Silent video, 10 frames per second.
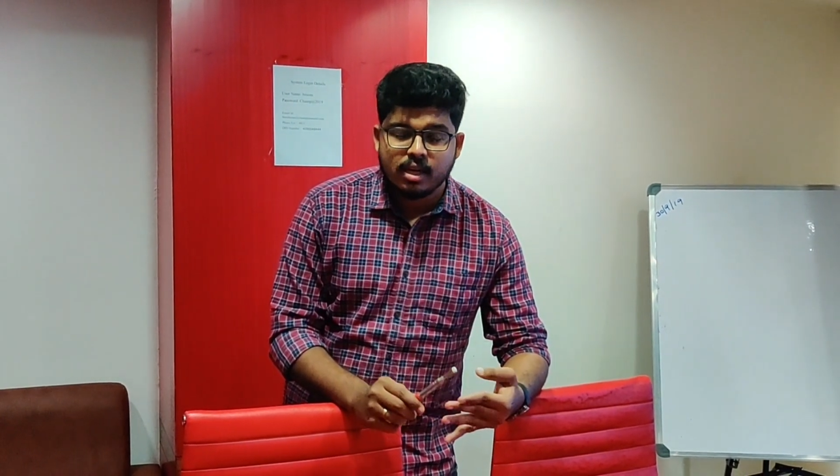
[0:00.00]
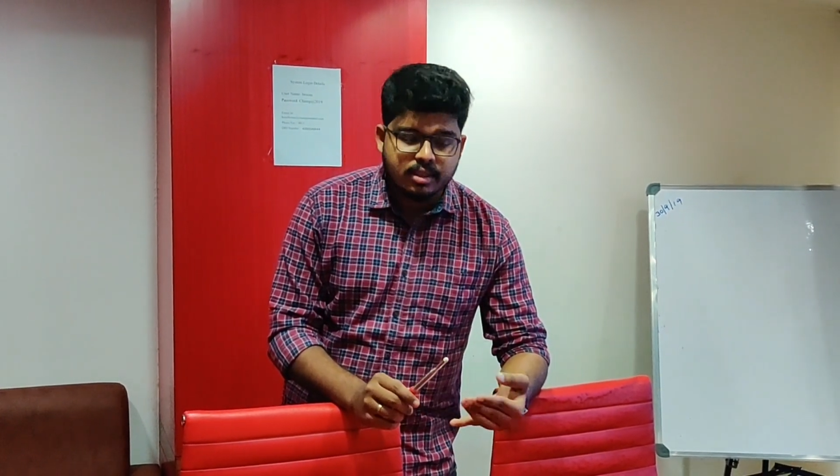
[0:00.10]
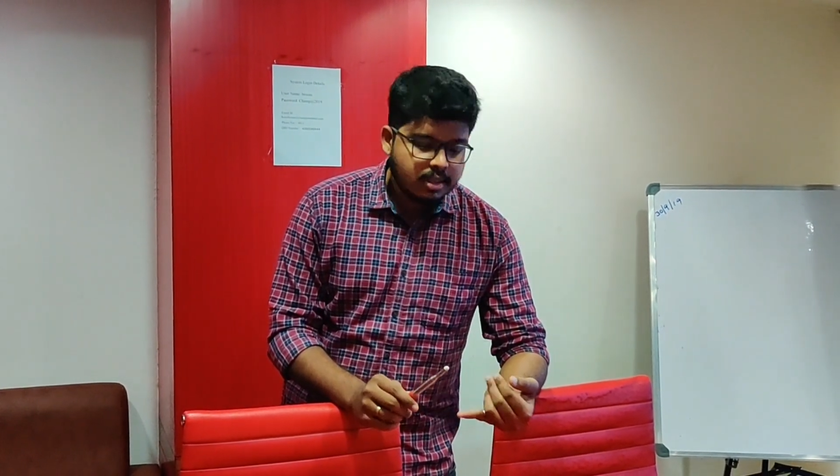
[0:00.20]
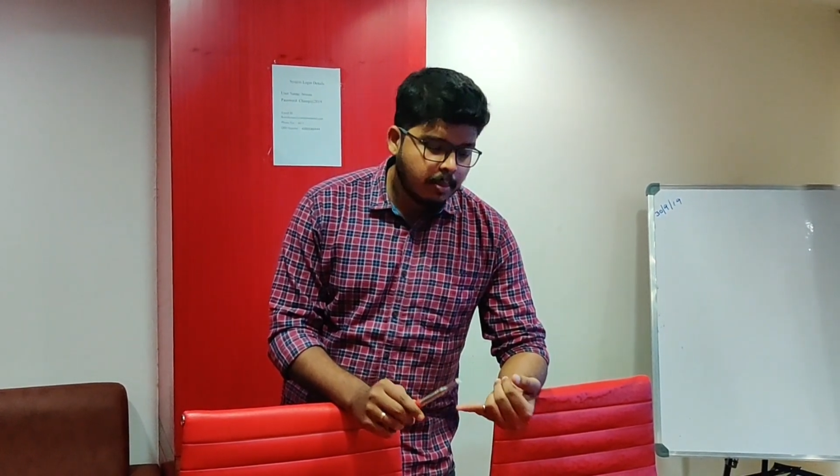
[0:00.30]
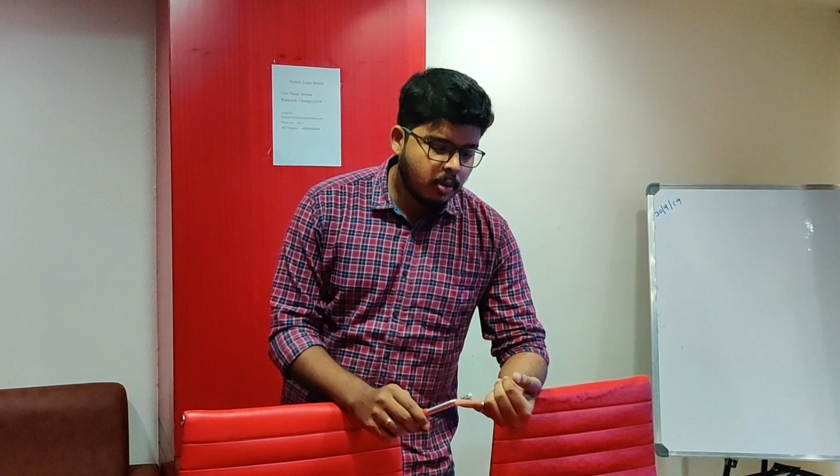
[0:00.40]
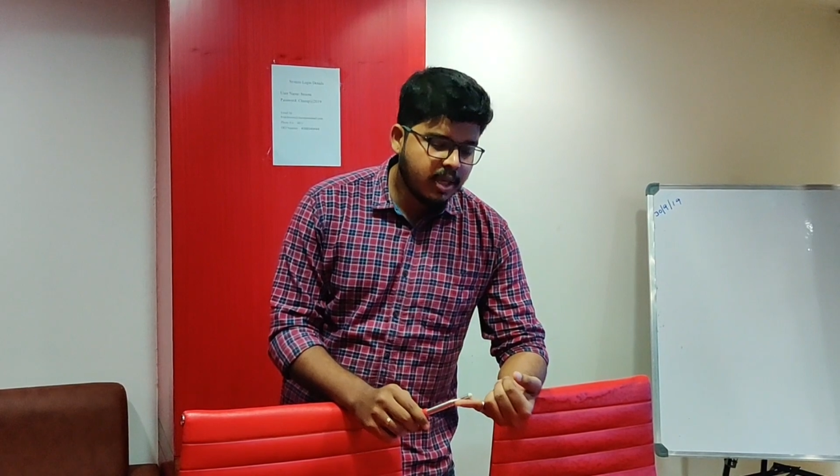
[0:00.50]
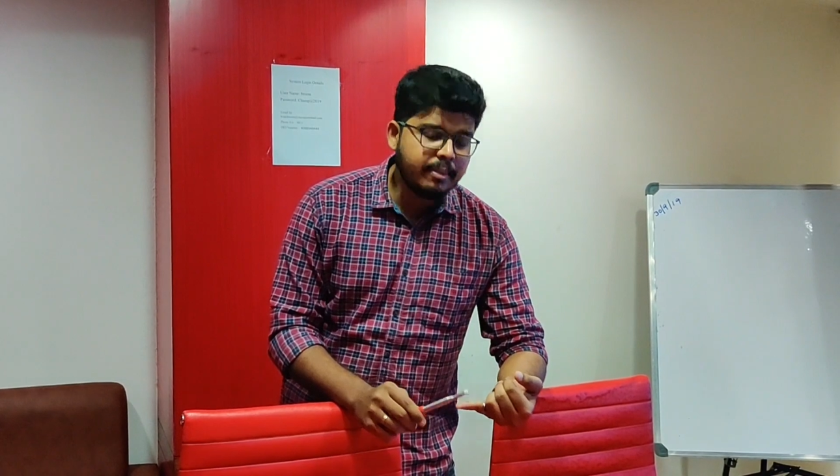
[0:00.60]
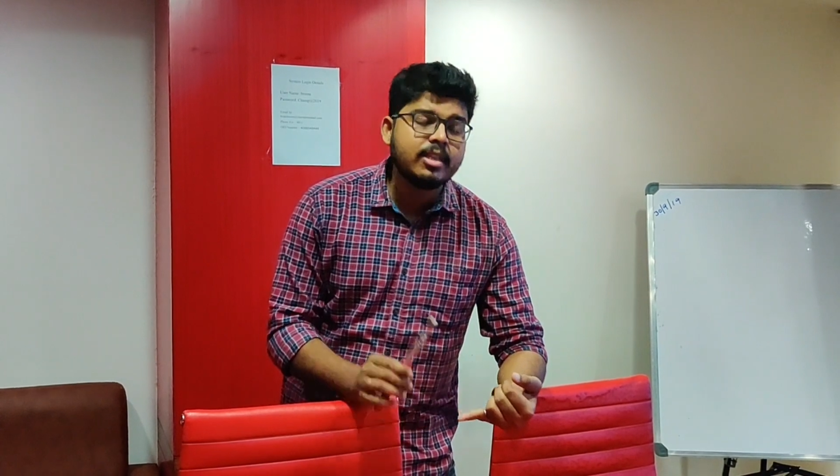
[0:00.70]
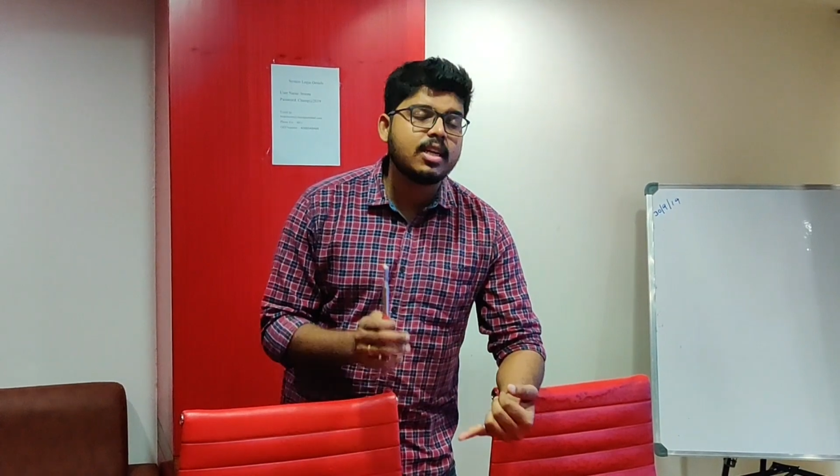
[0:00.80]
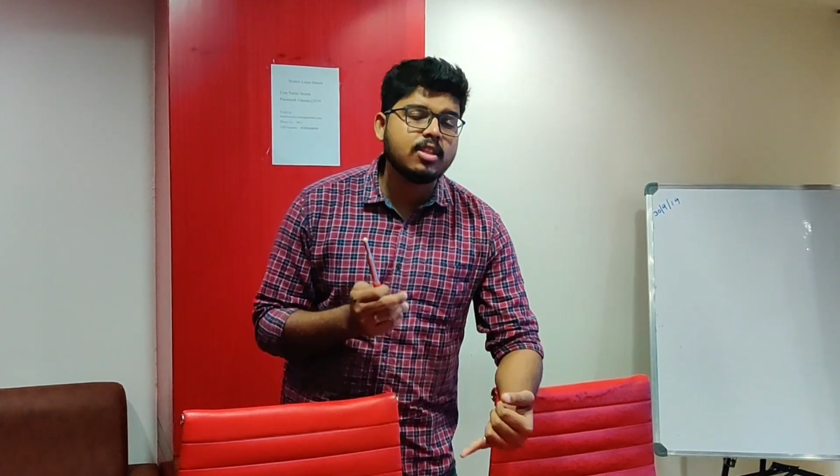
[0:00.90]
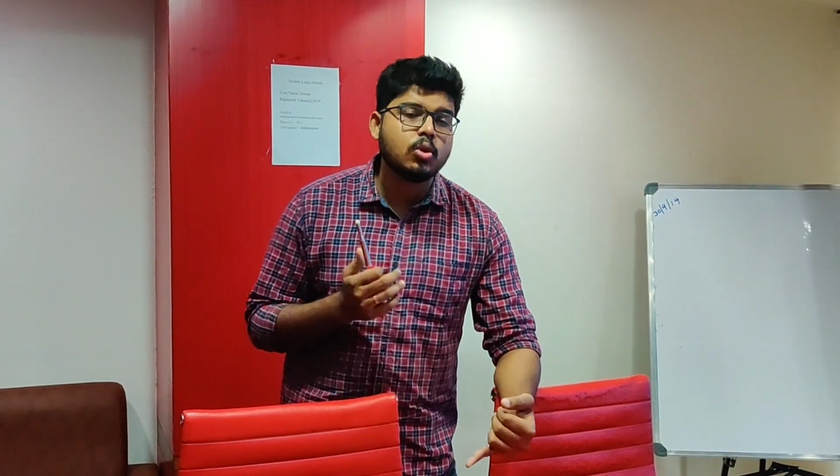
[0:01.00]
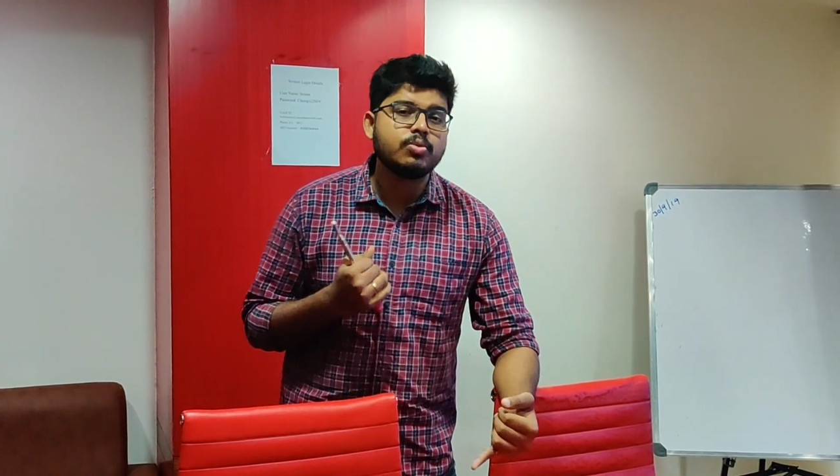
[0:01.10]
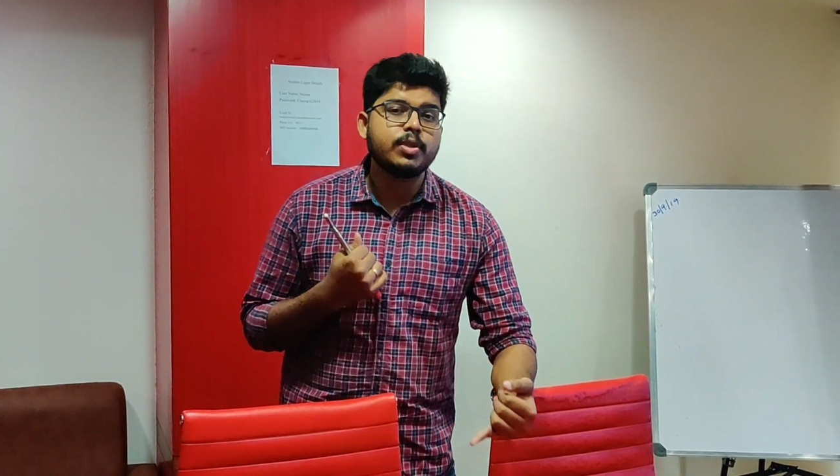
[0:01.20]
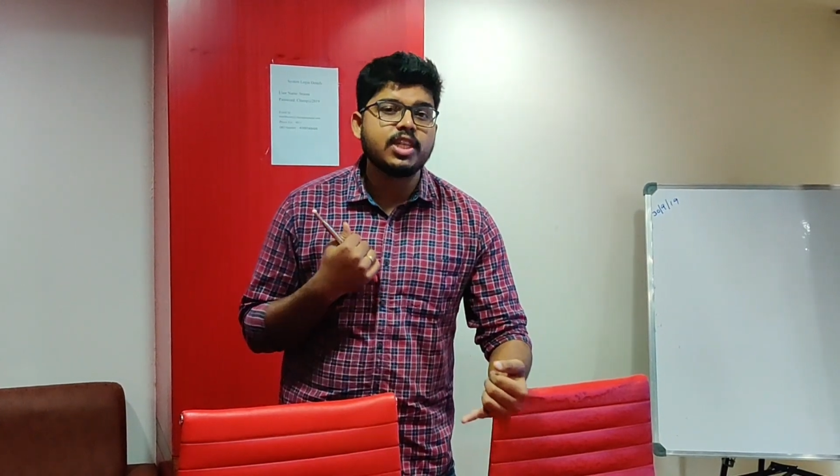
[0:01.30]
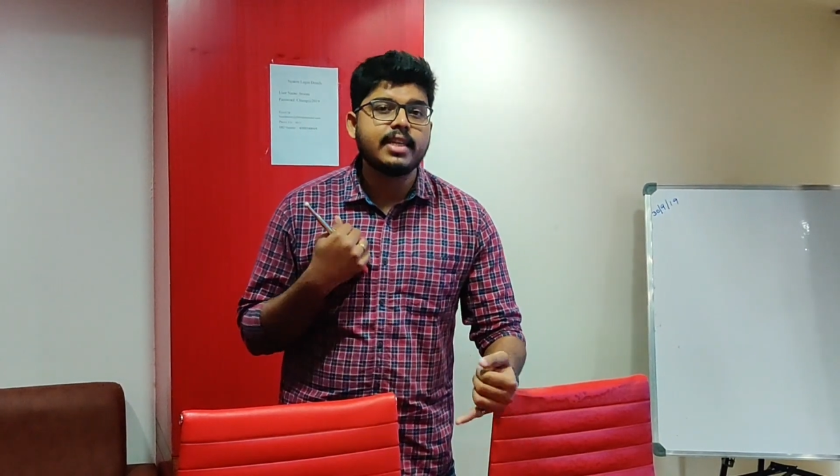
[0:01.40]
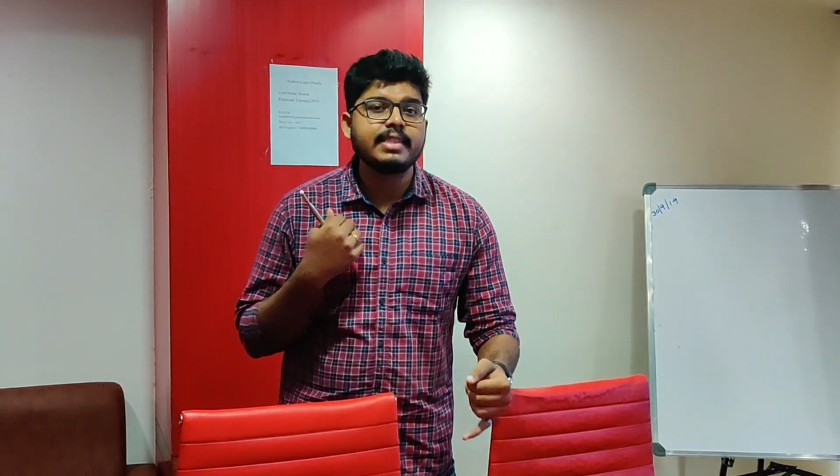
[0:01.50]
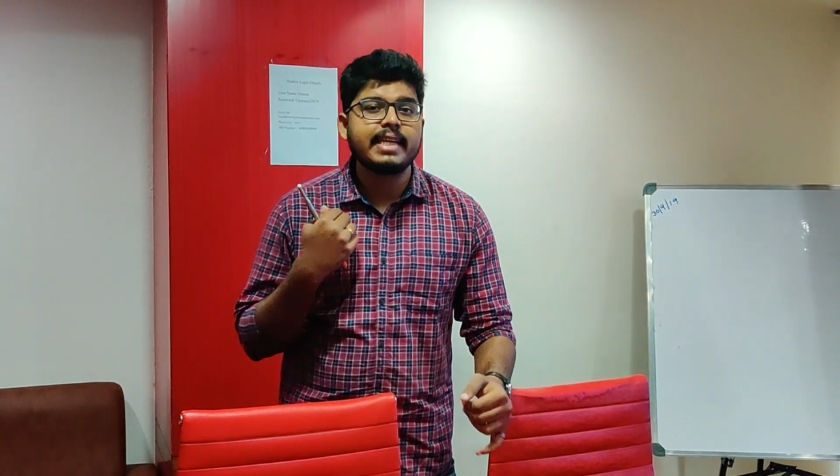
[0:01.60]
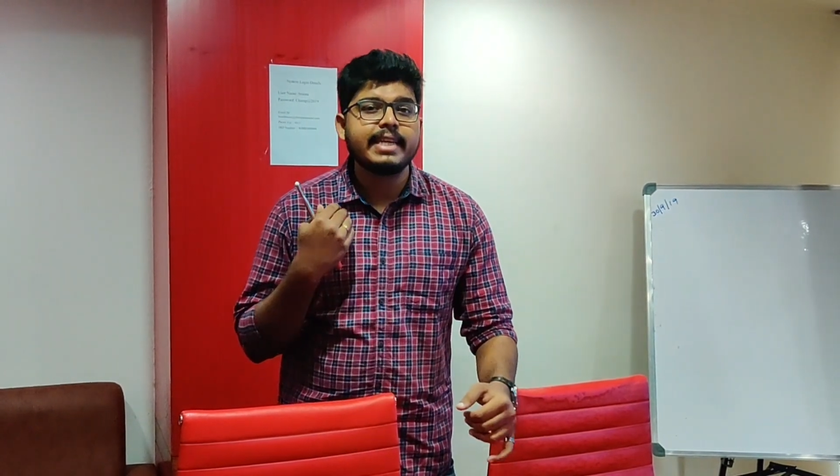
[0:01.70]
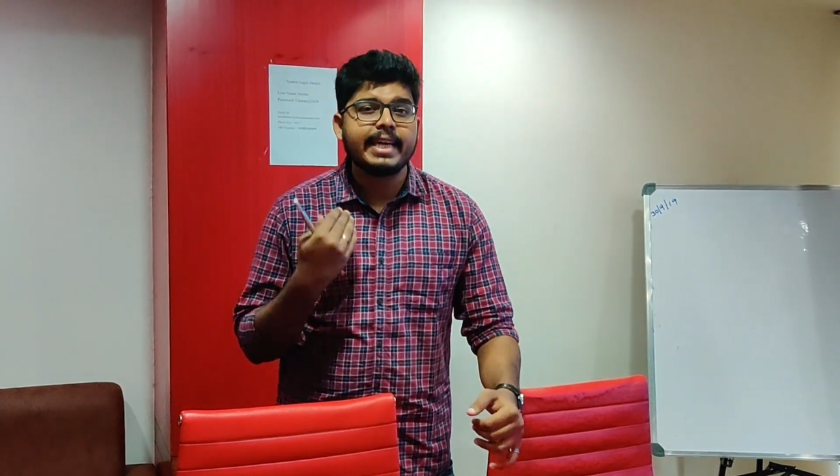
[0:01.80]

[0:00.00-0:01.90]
Support emails are those which are sent